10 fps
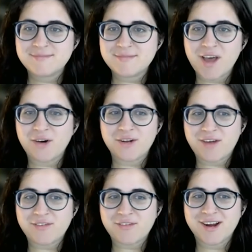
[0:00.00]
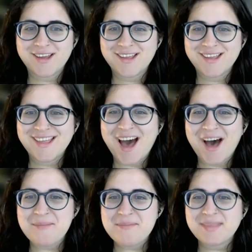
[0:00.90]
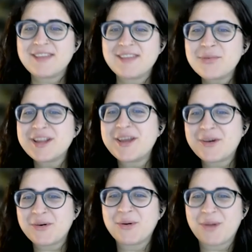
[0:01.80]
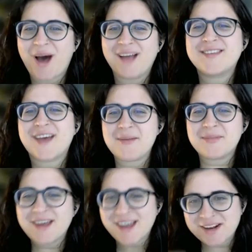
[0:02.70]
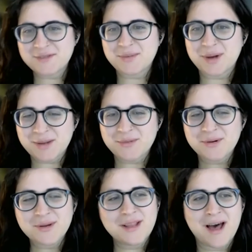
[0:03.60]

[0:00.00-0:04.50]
No, never. That's a really cool concept, the 80-20 rule.